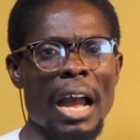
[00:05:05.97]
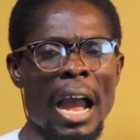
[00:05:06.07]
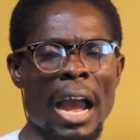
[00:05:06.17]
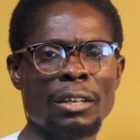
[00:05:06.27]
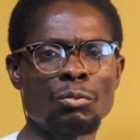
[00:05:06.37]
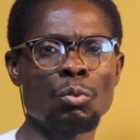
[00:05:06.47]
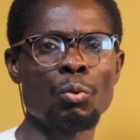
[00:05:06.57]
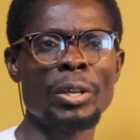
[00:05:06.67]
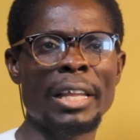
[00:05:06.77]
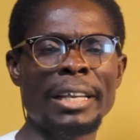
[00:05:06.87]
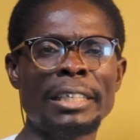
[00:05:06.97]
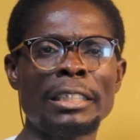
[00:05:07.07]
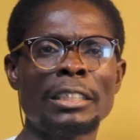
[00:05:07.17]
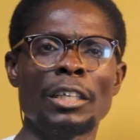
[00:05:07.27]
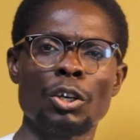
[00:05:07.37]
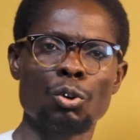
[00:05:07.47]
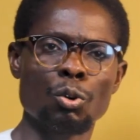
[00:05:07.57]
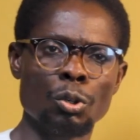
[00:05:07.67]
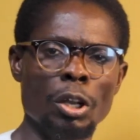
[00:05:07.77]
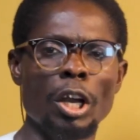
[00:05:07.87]
and we will take it
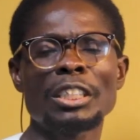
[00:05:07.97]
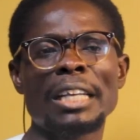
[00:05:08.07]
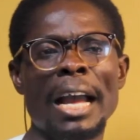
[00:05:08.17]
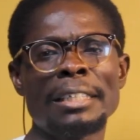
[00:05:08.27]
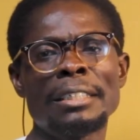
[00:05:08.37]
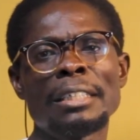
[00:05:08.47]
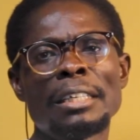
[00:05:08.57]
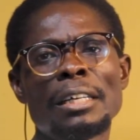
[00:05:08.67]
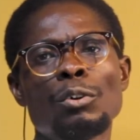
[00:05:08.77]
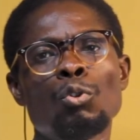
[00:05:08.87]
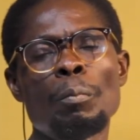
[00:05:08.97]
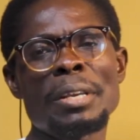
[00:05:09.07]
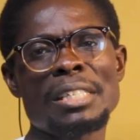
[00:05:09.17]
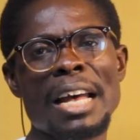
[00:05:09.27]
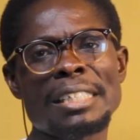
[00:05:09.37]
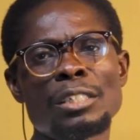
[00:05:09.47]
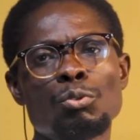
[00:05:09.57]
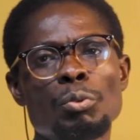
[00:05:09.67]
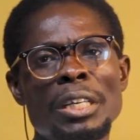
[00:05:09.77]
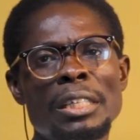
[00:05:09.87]
chronologically. We will be
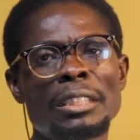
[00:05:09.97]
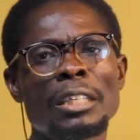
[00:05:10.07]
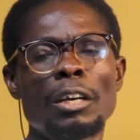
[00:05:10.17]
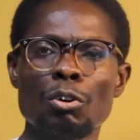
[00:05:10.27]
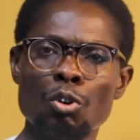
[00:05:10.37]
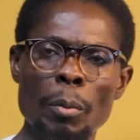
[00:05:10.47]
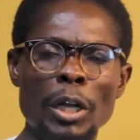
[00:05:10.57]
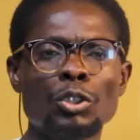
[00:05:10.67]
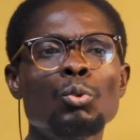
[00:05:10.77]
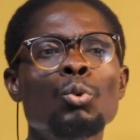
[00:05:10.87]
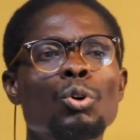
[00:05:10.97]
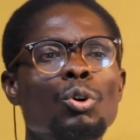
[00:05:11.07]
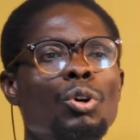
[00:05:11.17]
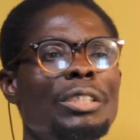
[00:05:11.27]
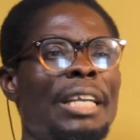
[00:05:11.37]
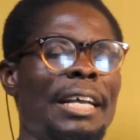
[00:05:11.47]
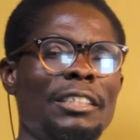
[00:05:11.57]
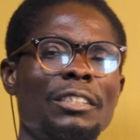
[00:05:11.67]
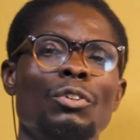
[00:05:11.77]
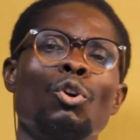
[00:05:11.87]
starting with Robert Hooke.
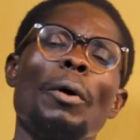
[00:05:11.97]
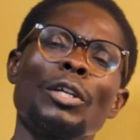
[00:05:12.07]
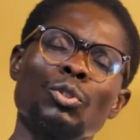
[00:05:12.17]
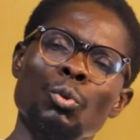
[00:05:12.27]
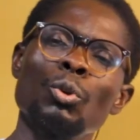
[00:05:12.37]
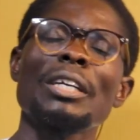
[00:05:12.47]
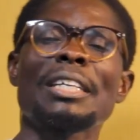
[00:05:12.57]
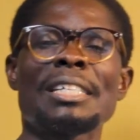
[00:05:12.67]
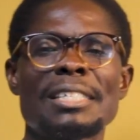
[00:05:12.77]
Yes, Robert Hooke in